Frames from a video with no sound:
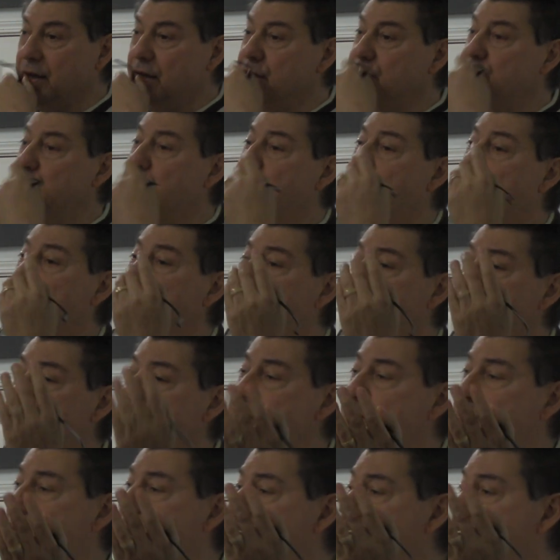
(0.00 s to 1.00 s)
So my
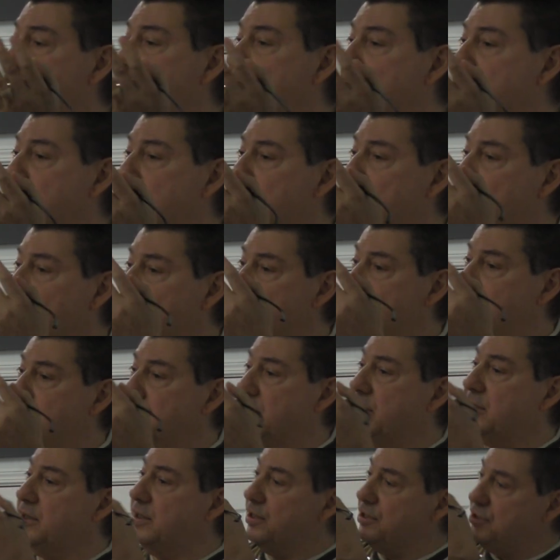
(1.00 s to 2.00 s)
first wife was
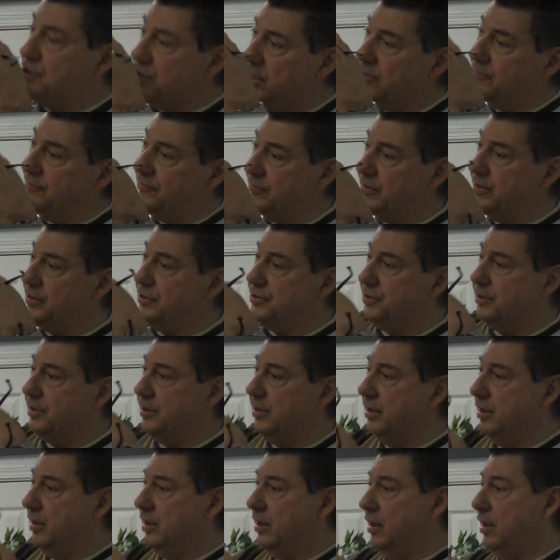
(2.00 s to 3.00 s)
allergic to shellfish.
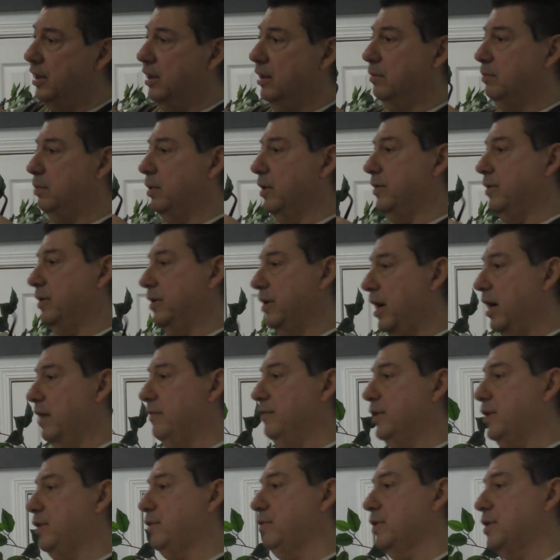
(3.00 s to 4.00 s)
But
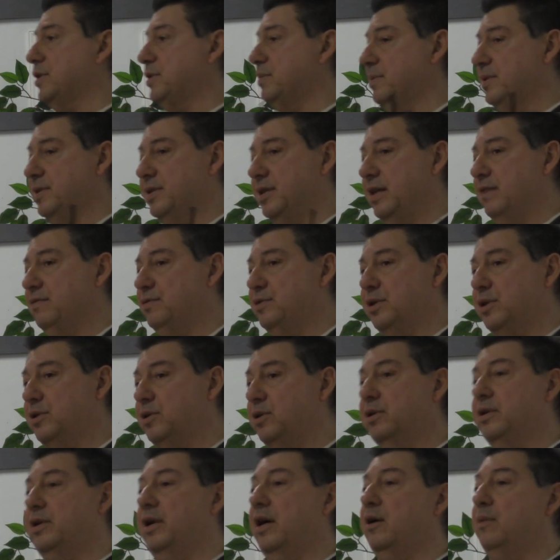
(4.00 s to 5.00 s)
every Christmas Eve, she
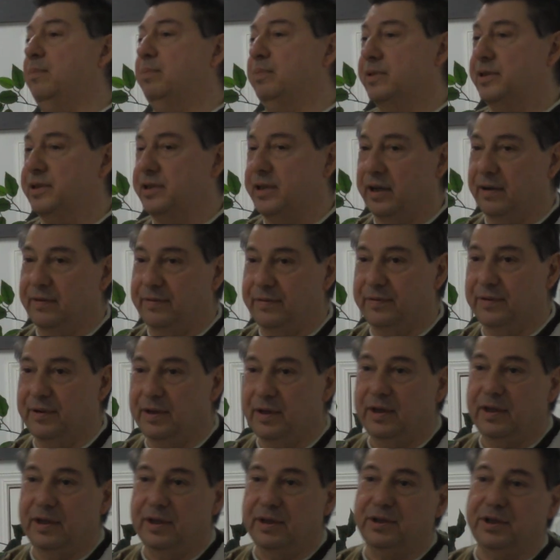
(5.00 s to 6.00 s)
couldn't help herself.
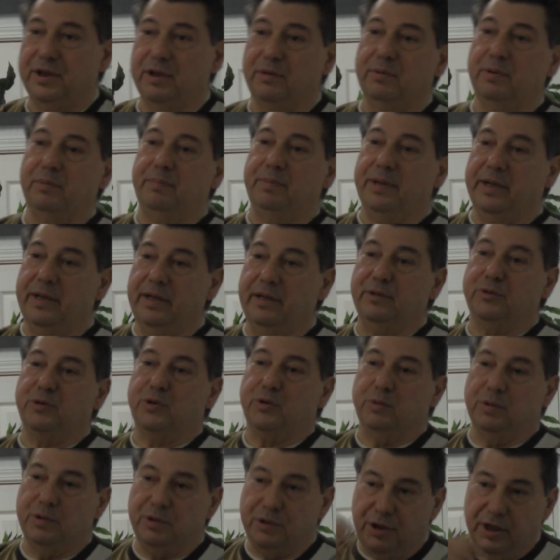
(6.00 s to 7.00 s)
She would be eating
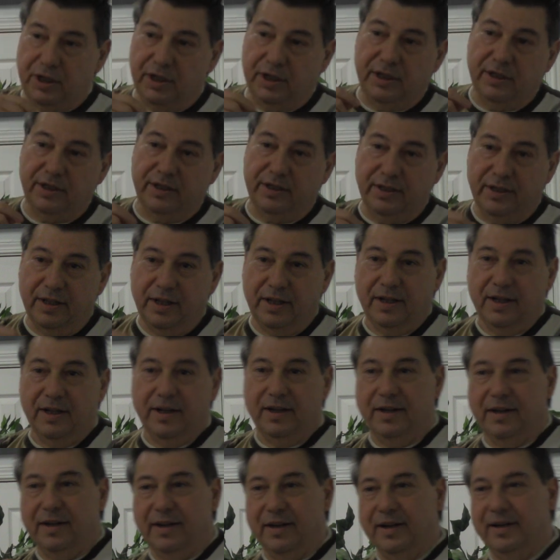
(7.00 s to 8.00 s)
scungilli
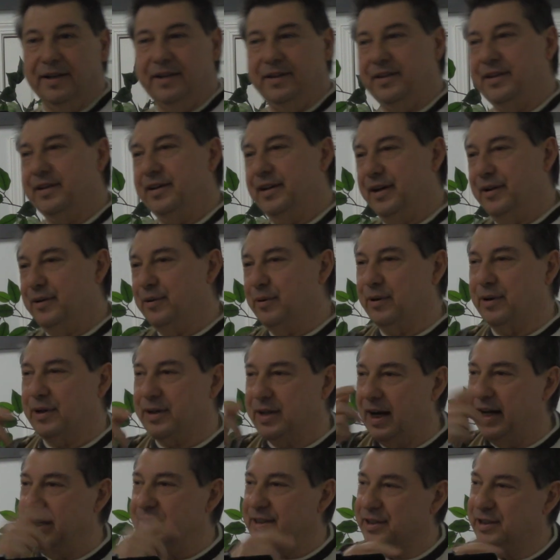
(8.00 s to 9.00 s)
and, and all
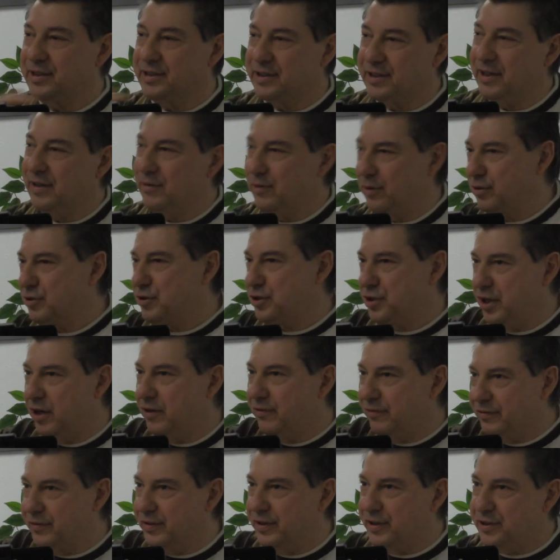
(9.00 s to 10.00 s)
kinds of stuff, all
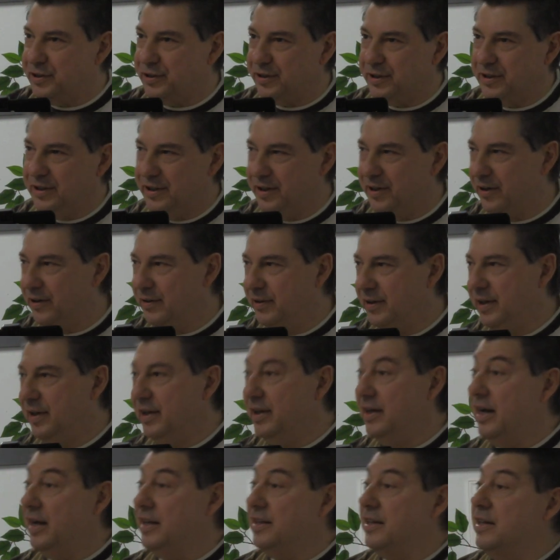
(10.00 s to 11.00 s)
shellfish, you know.
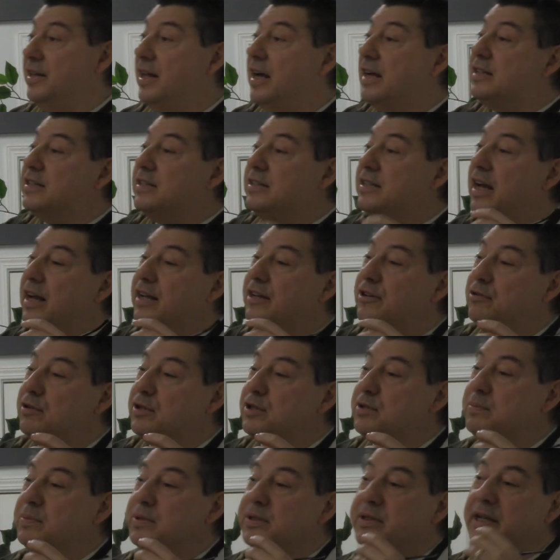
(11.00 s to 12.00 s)
And the next day,
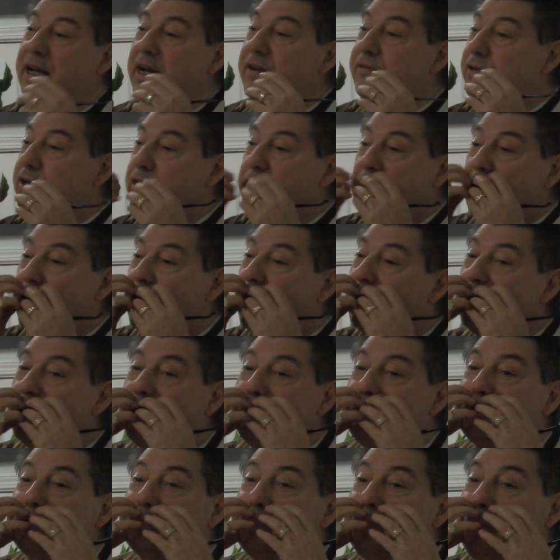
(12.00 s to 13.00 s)
Christmas Day every year, her
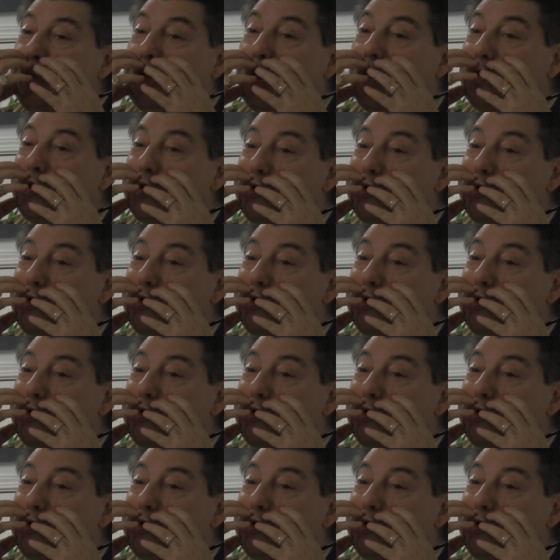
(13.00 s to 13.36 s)
lips would be all...